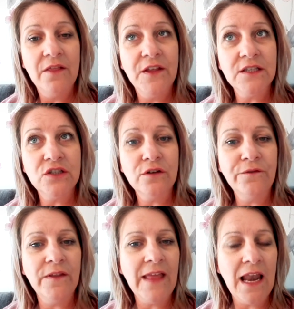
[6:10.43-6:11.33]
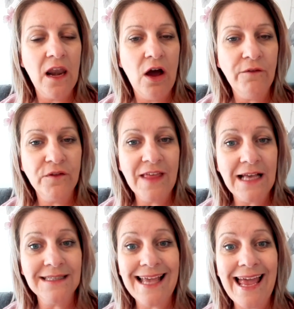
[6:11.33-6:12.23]
There's stuff in that loft
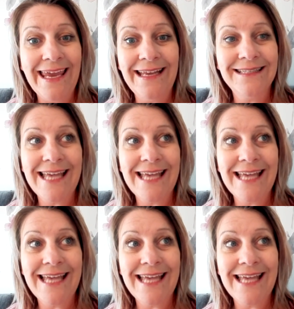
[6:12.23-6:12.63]
that's 8,